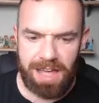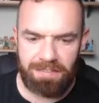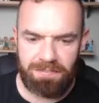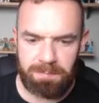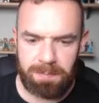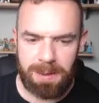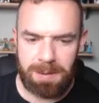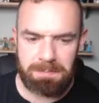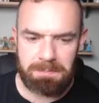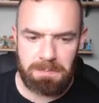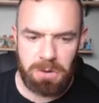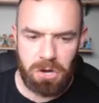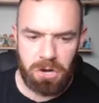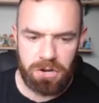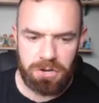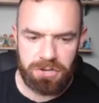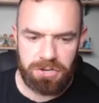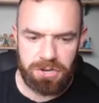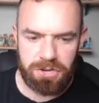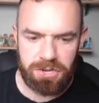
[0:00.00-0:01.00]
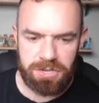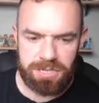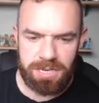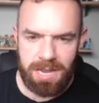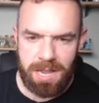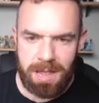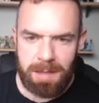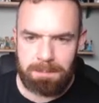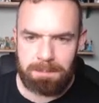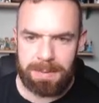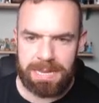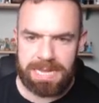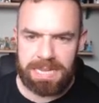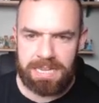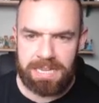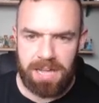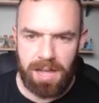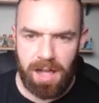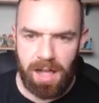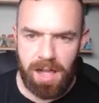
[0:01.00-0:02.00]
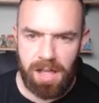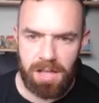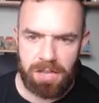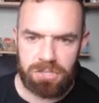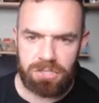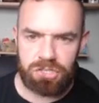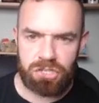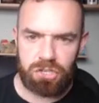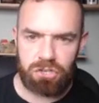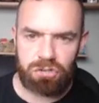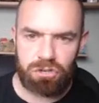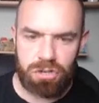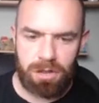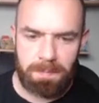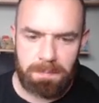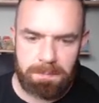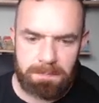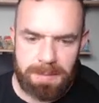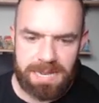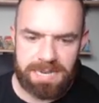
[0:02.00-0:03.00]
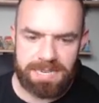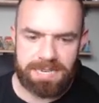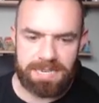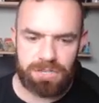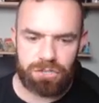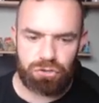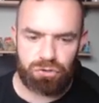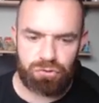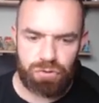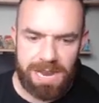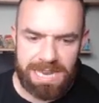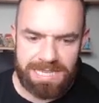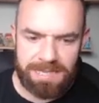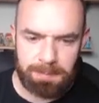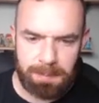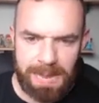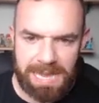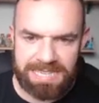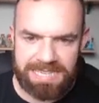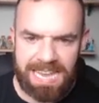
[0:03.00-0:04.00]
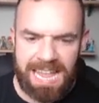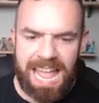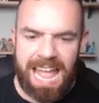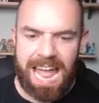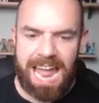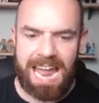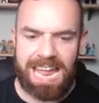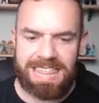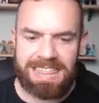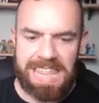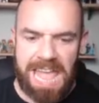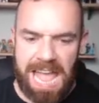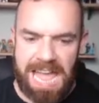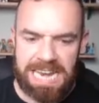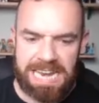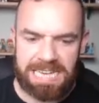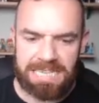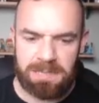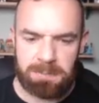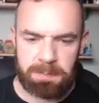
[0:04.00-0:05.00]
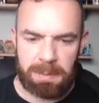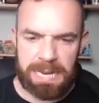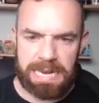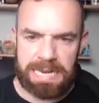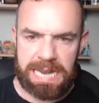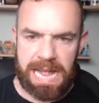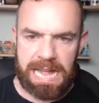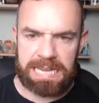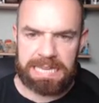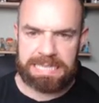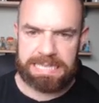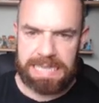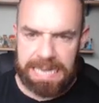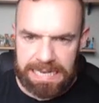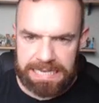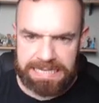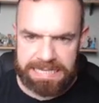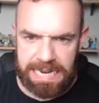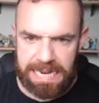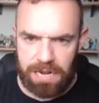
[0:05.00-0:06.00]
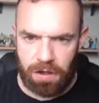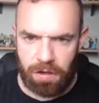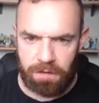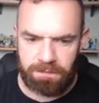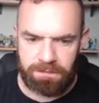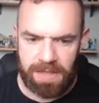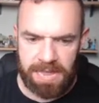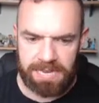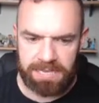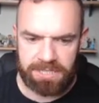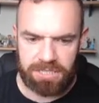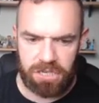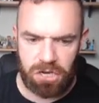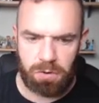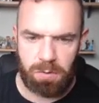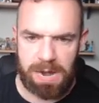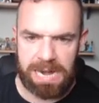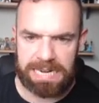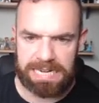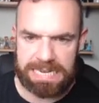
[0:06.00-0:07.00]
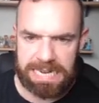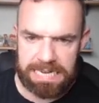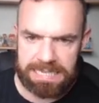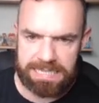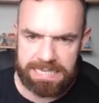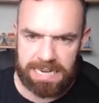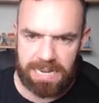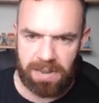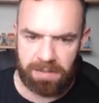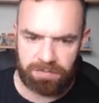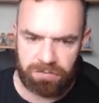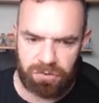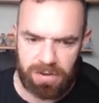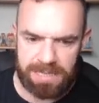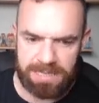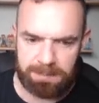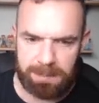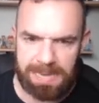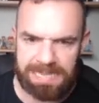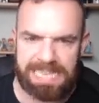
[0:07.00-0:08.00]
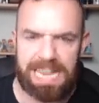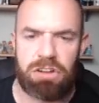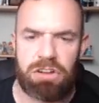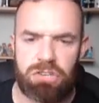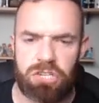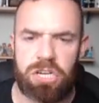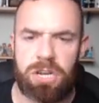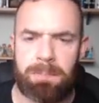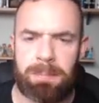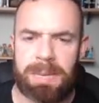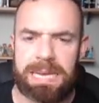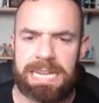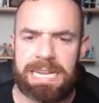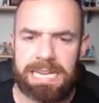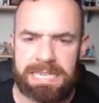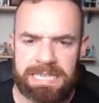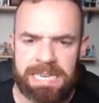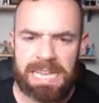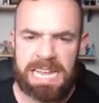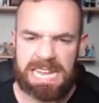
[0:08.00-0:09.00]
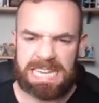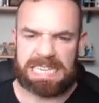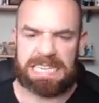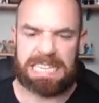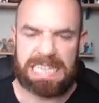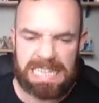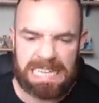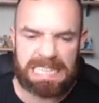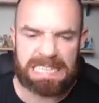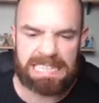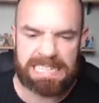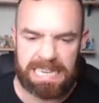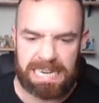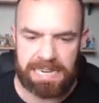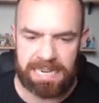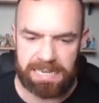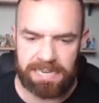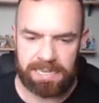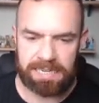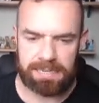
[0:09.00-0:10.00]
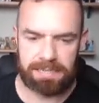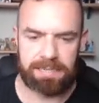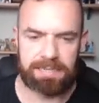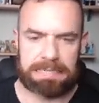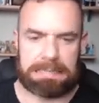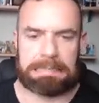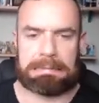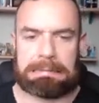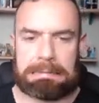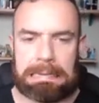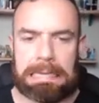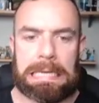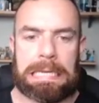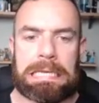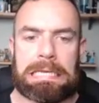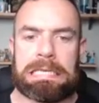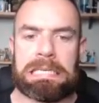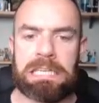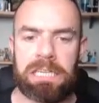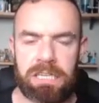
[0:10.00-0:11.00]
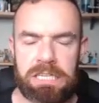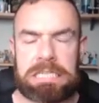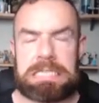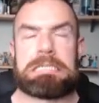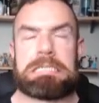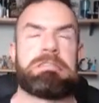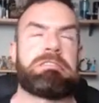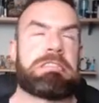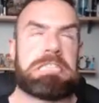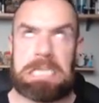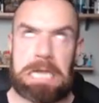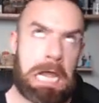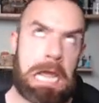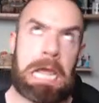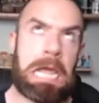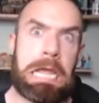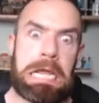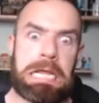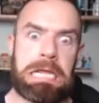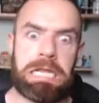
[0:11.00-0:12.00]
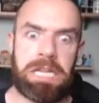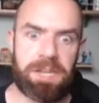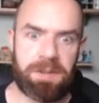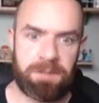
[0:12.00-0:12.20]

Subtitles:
been murdered because you committed trespass, and that has been a guilty offence. You are guilty of trespass. How do you plead guilty? Guilty.